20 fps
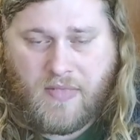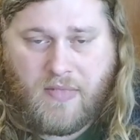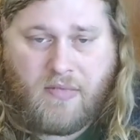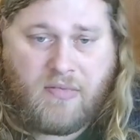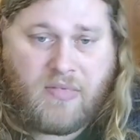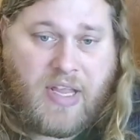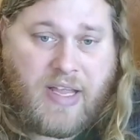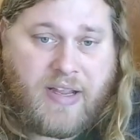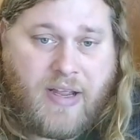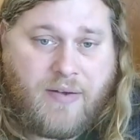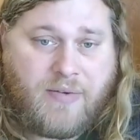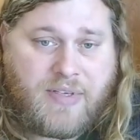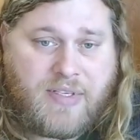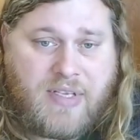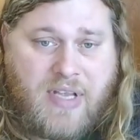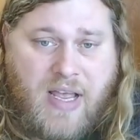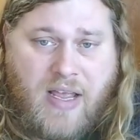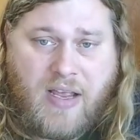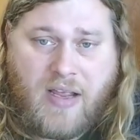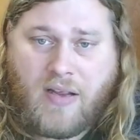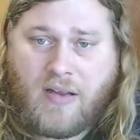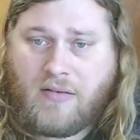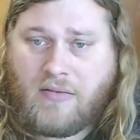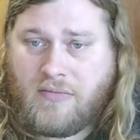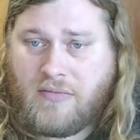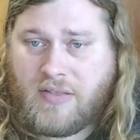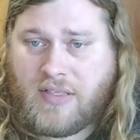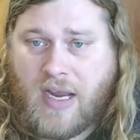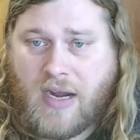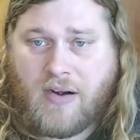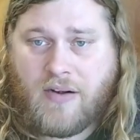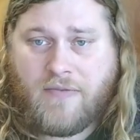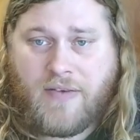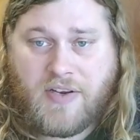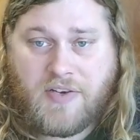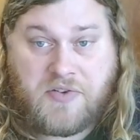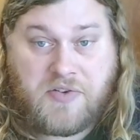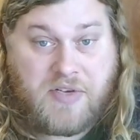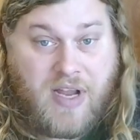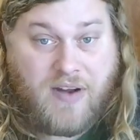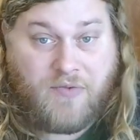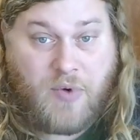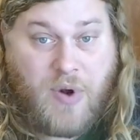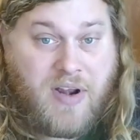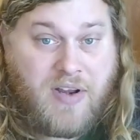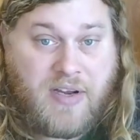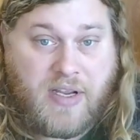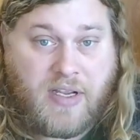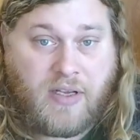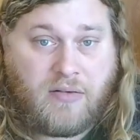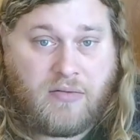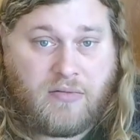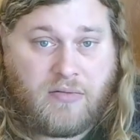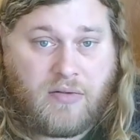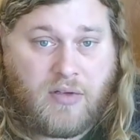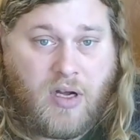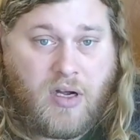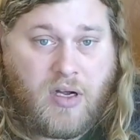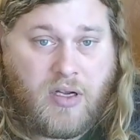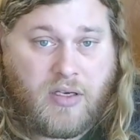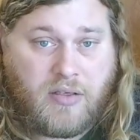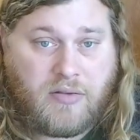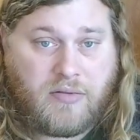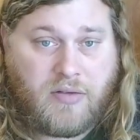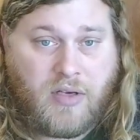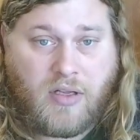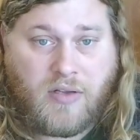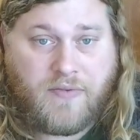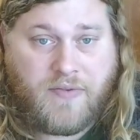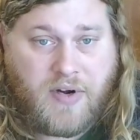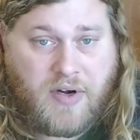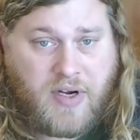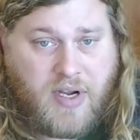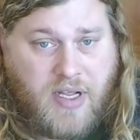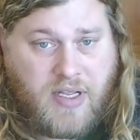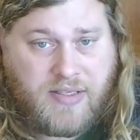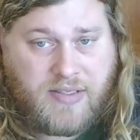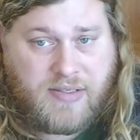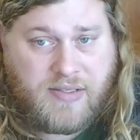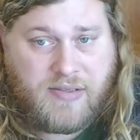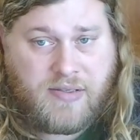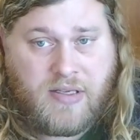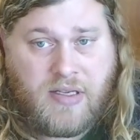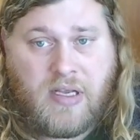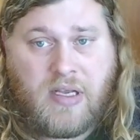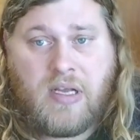Like I was saying, Dire Avengers have rending on all of their guns,